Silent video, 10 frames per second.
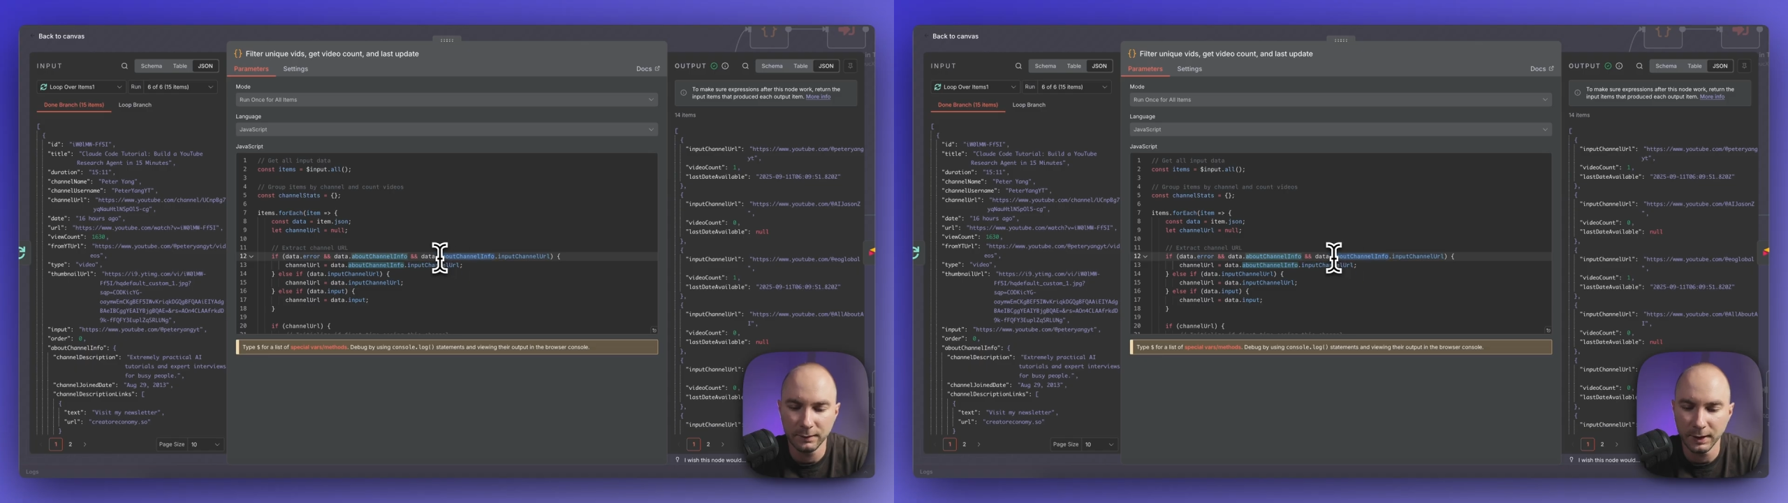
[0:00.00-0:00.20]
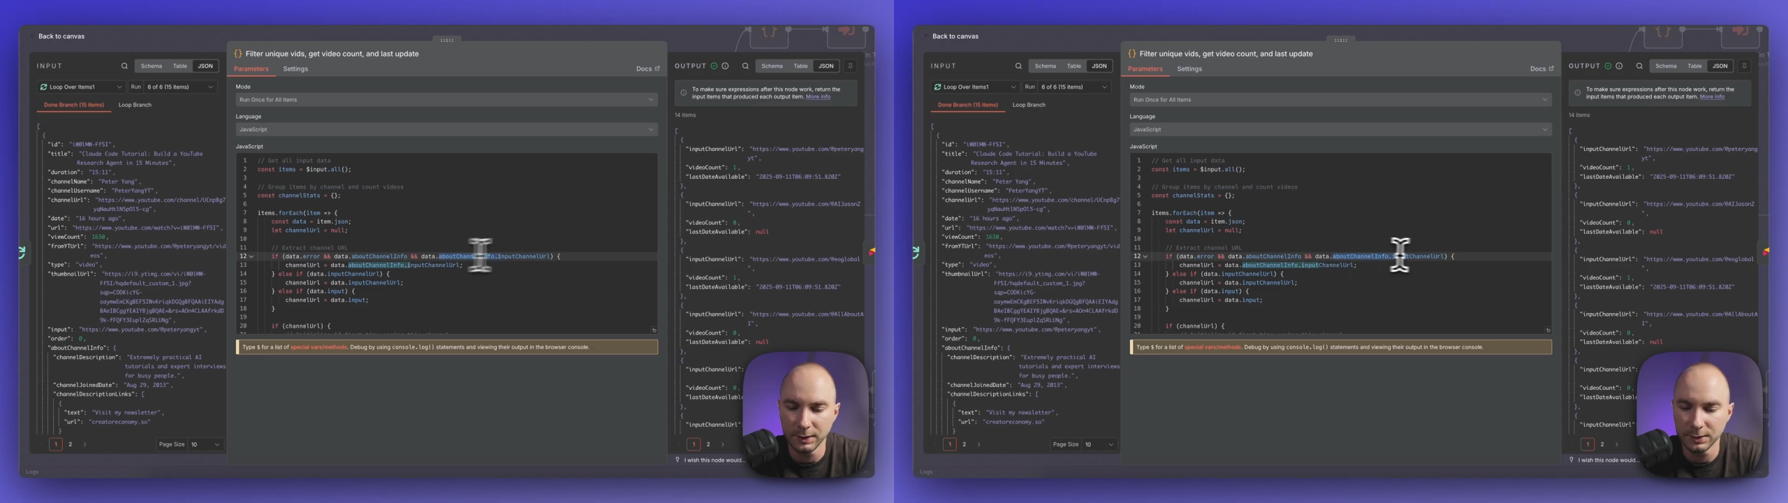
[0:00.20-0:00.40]

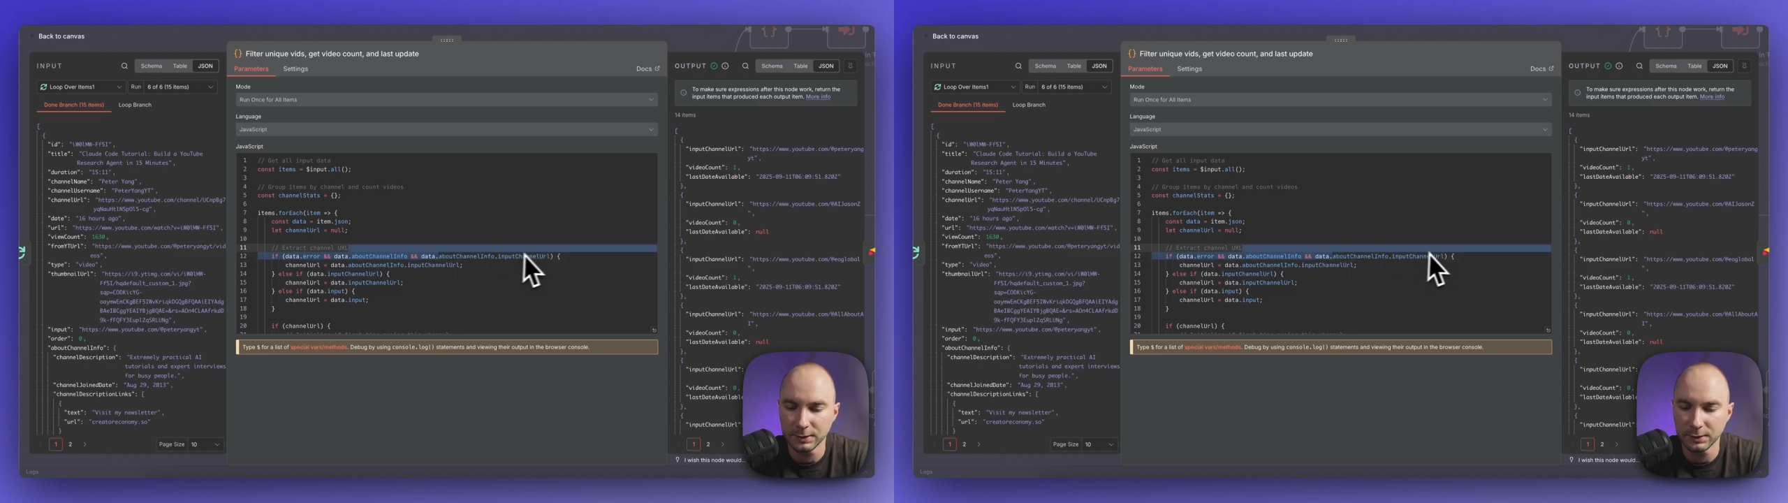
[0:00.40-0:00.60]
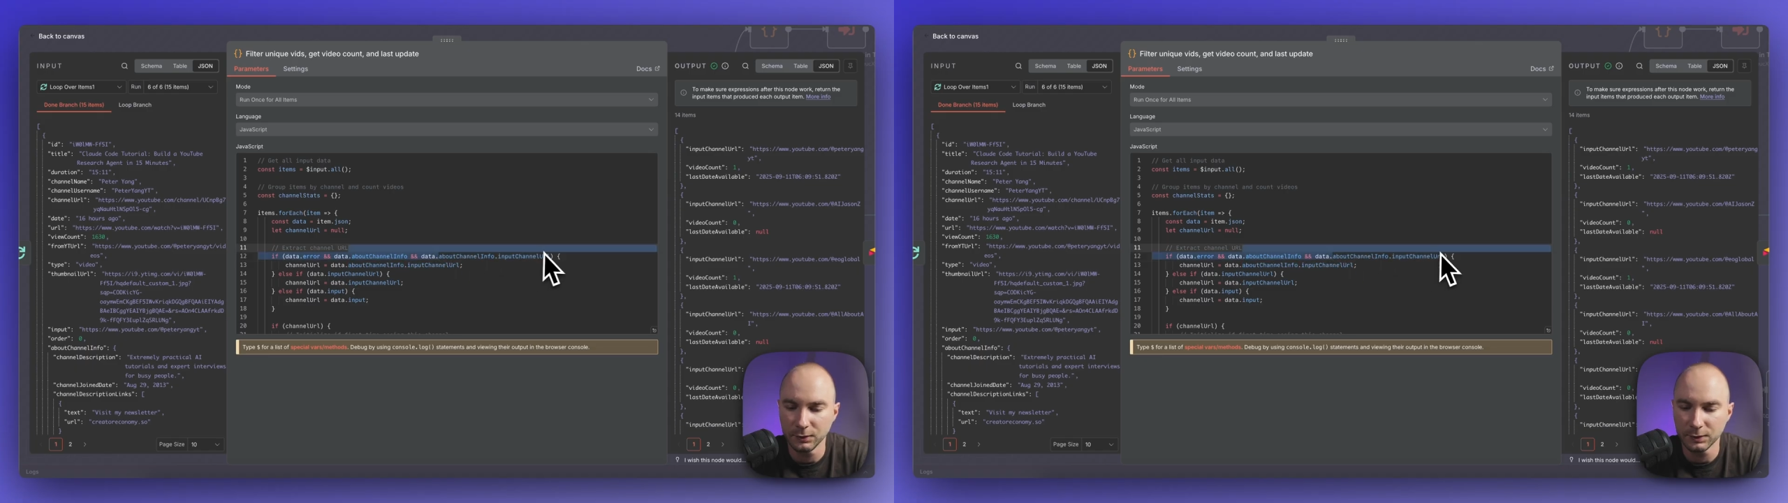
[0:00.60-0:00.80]
I
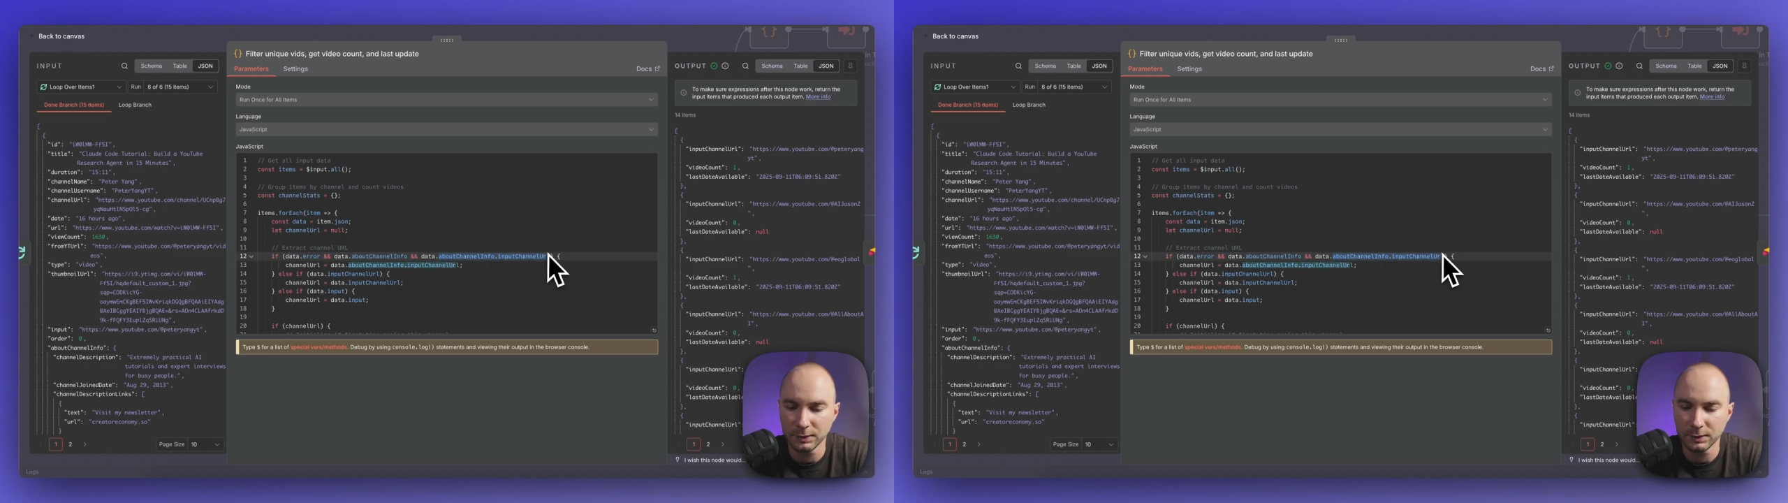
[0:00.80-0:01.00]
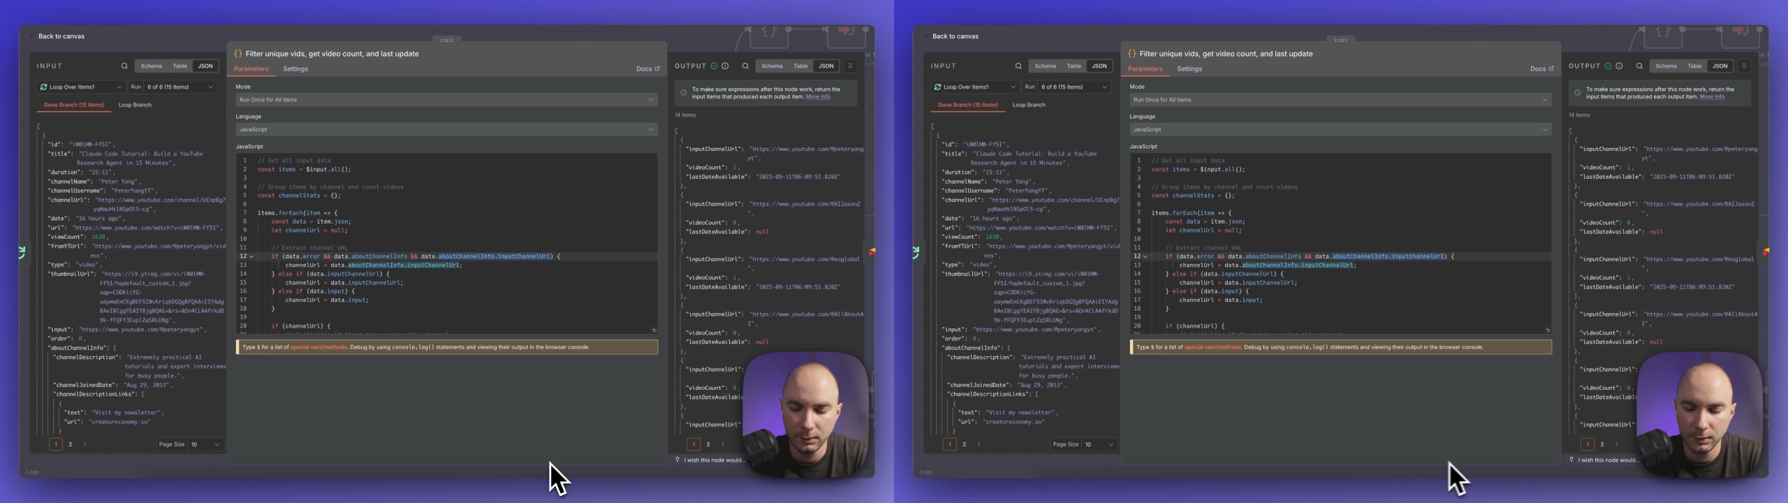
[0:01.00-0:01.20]
just
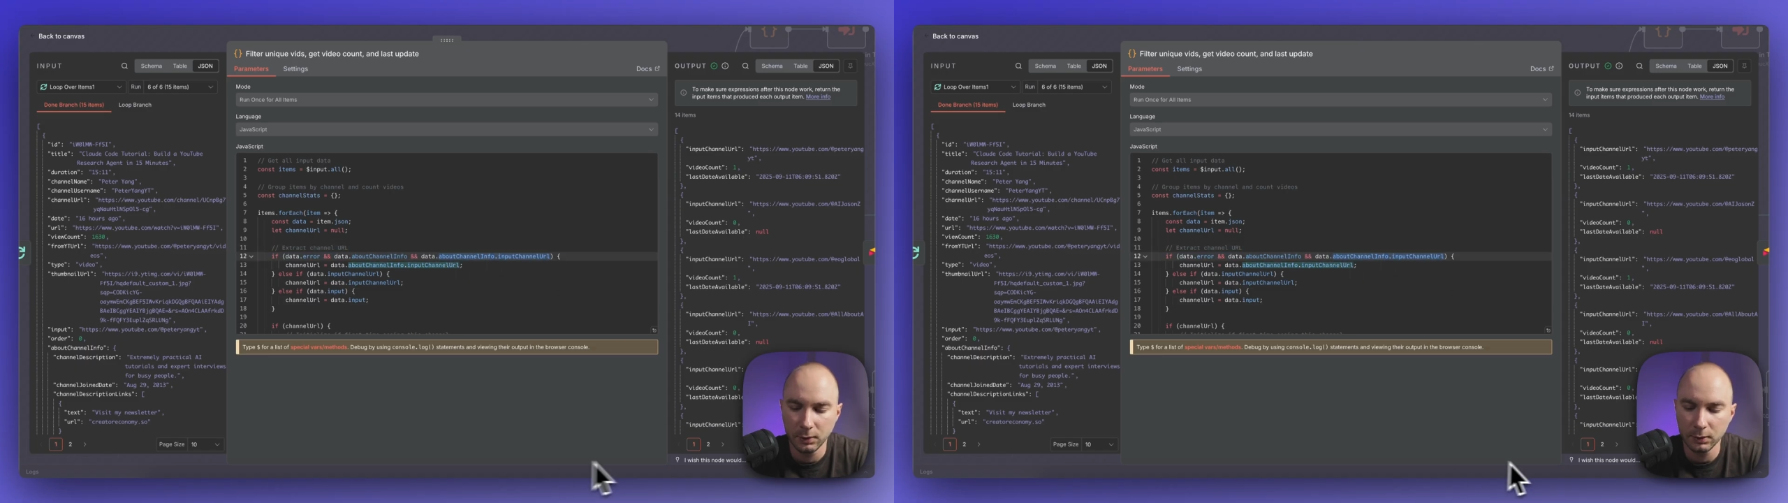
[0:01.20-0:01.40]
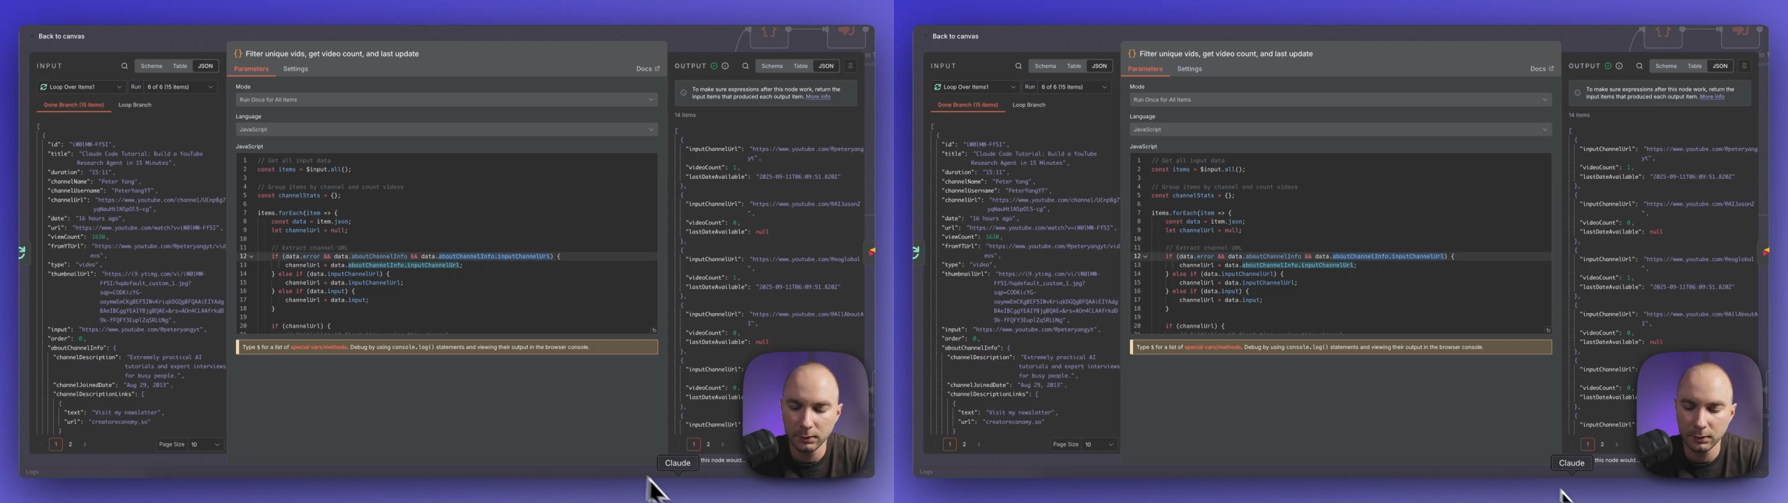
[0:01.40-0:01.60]
used
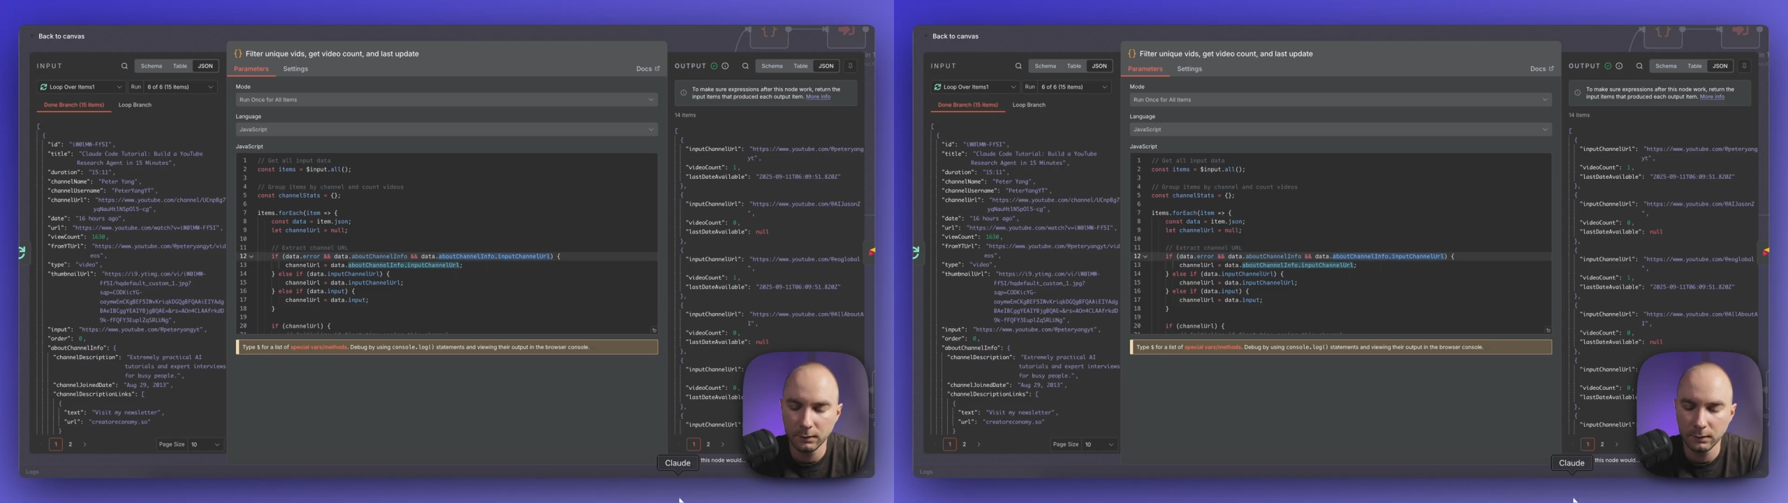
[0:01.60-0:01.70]
Claude